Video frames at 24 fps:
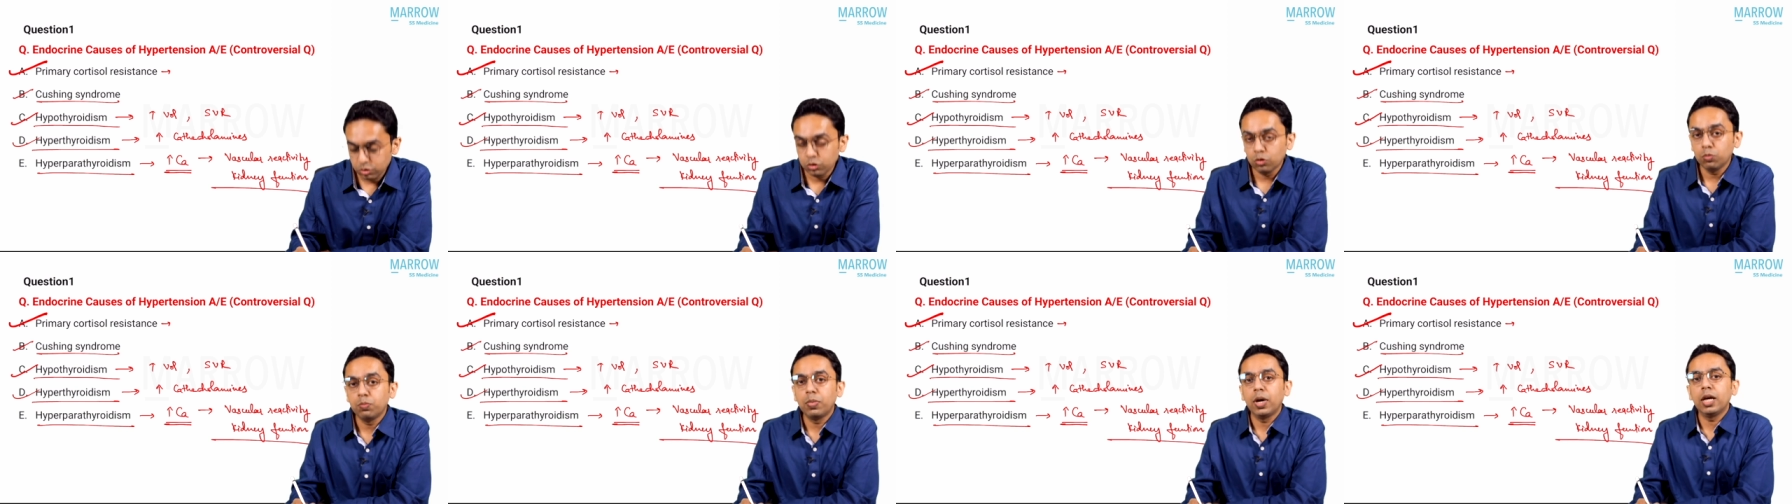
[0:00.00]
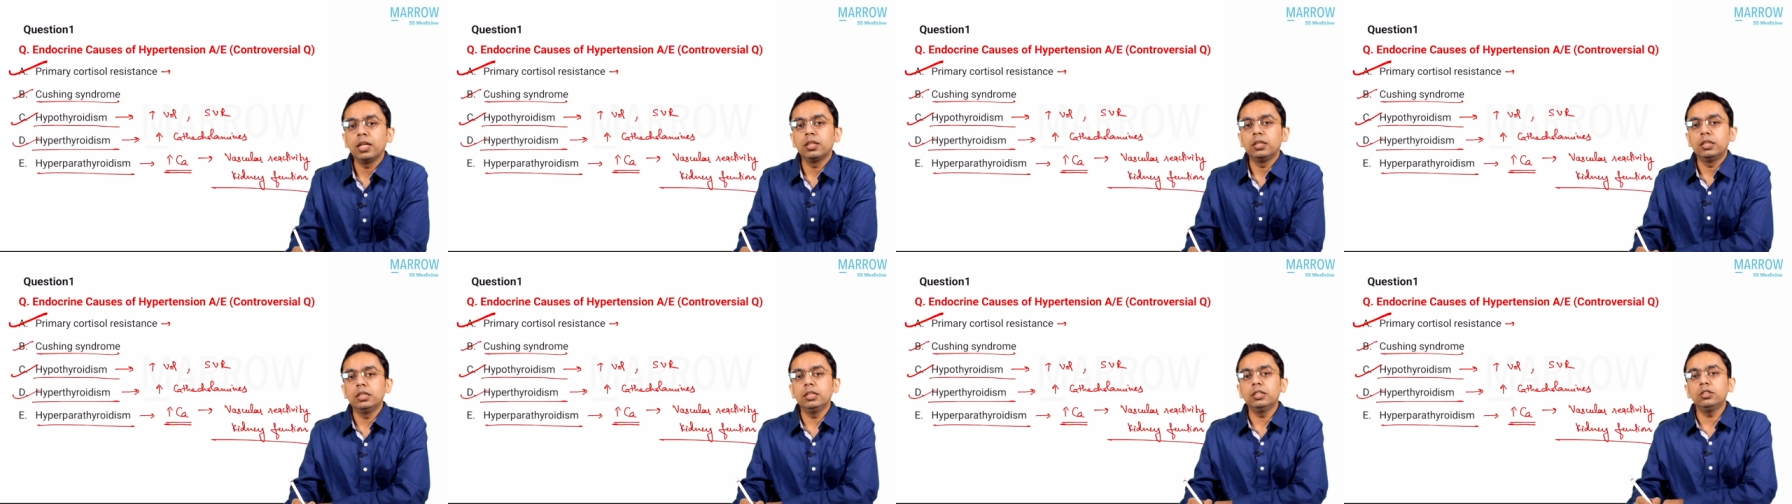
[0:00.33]
So
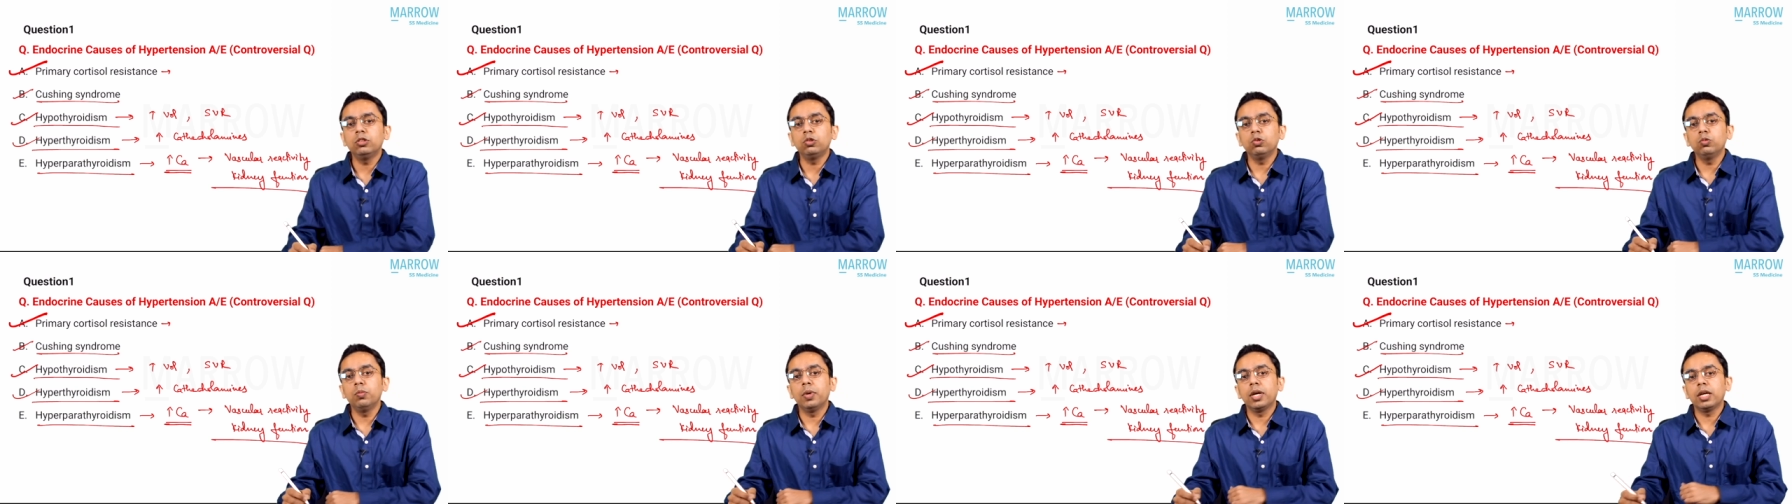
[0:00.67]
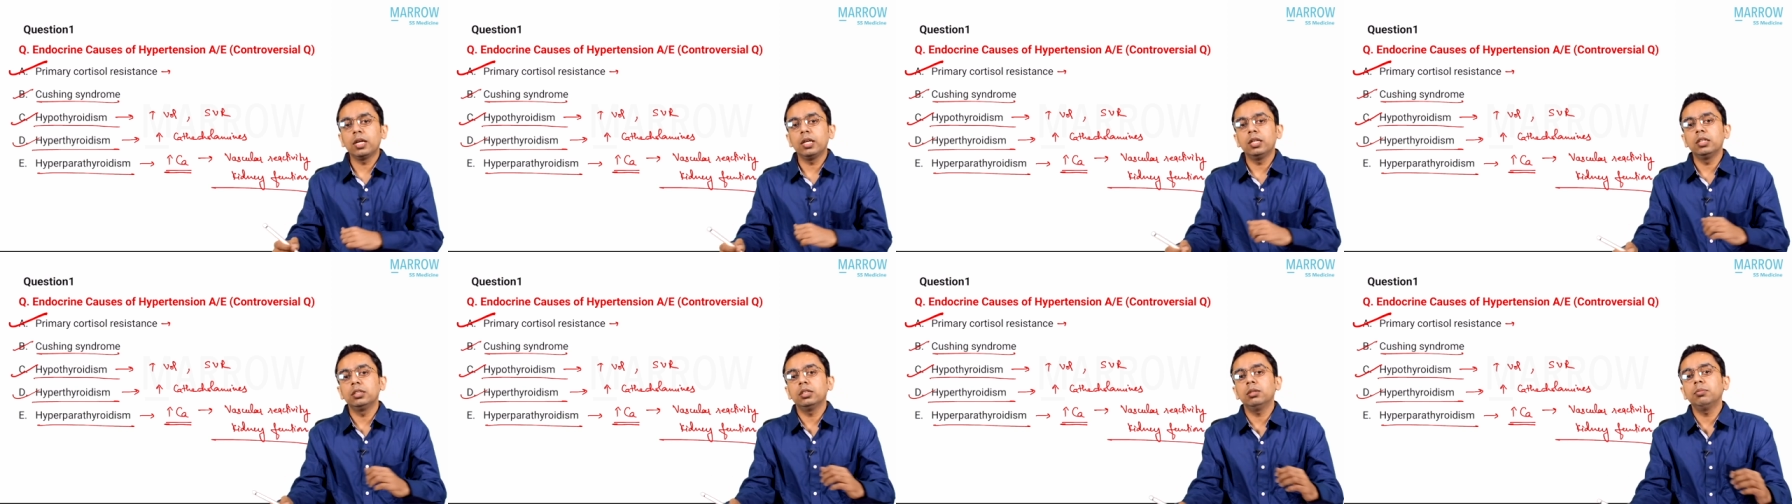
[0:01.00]
by these two
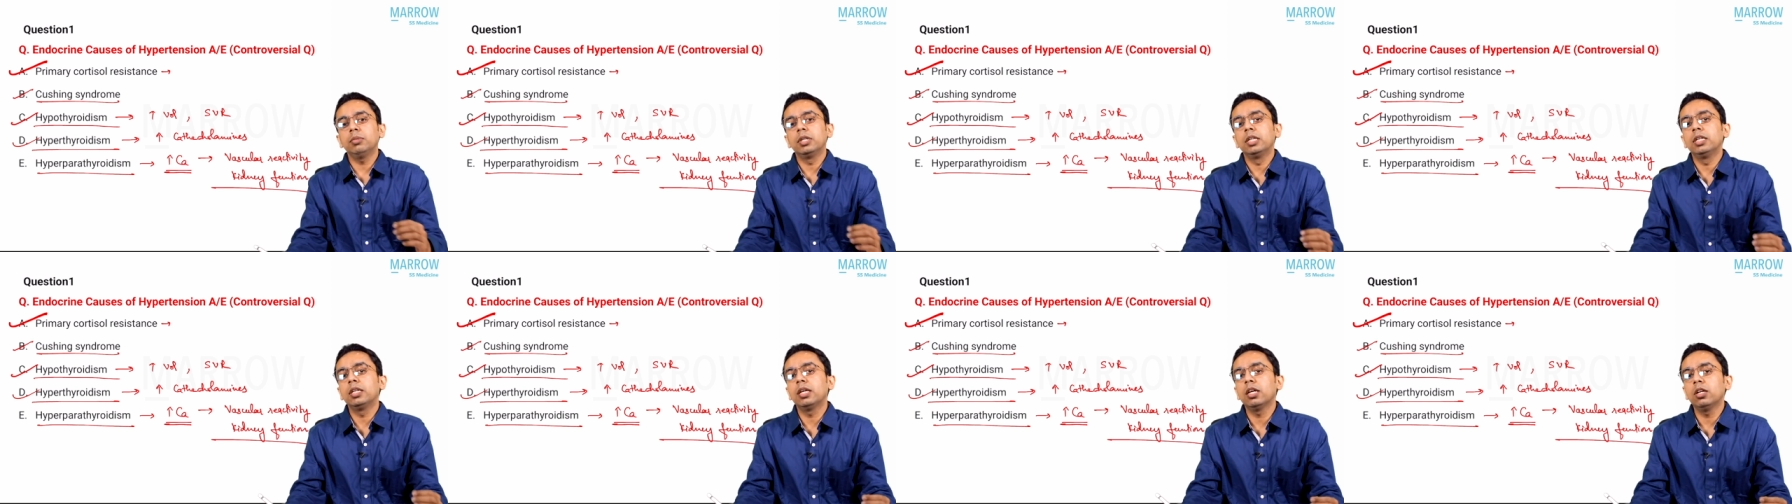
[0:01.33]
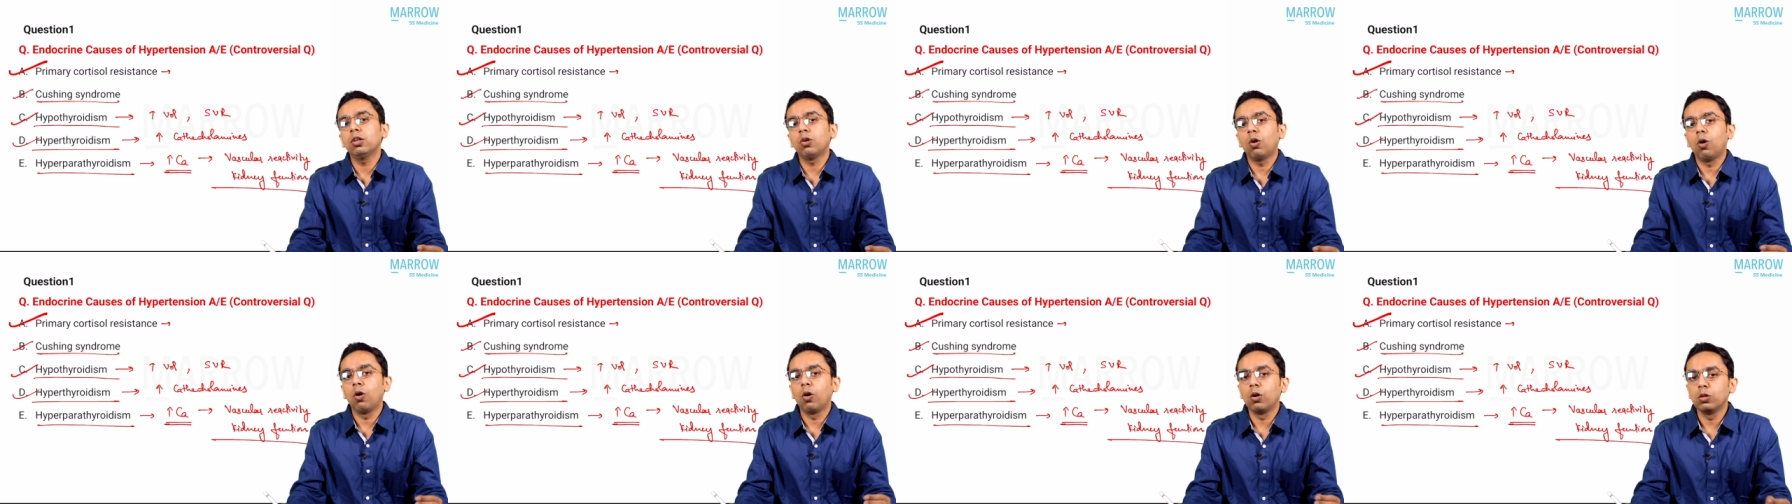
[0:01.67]
mechanism, it can